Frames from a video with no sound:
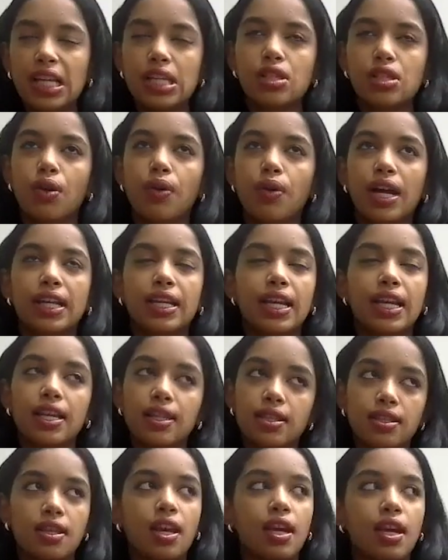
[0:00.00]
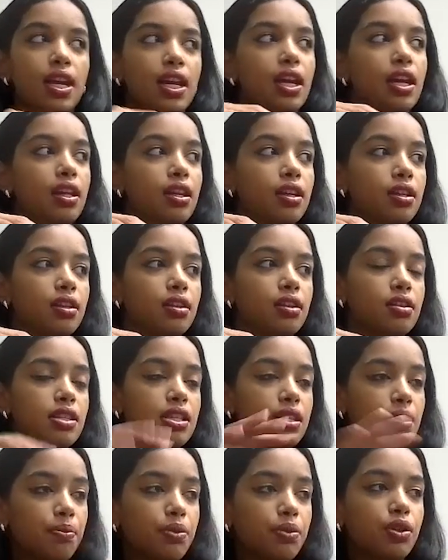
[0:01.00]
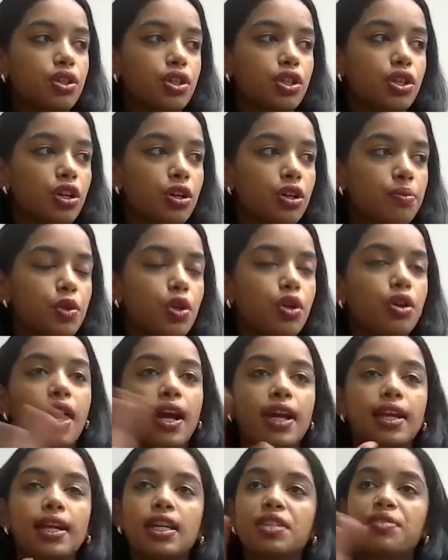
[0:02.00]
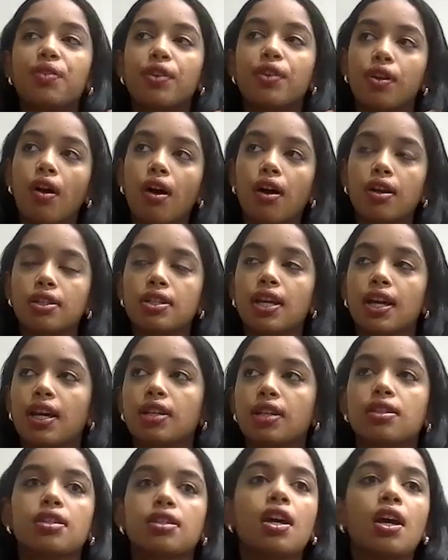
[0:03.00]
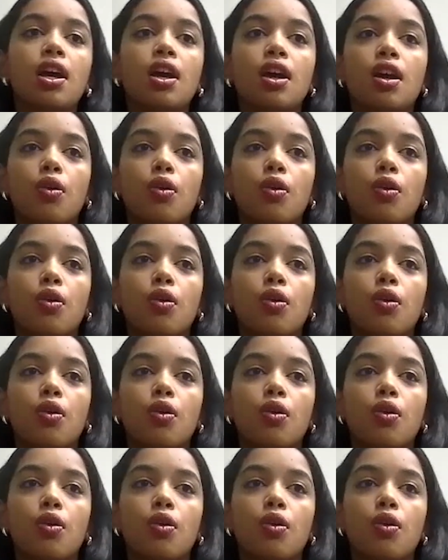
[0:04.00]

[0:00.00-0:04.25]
So I guess in simpler terms, or I guess for context,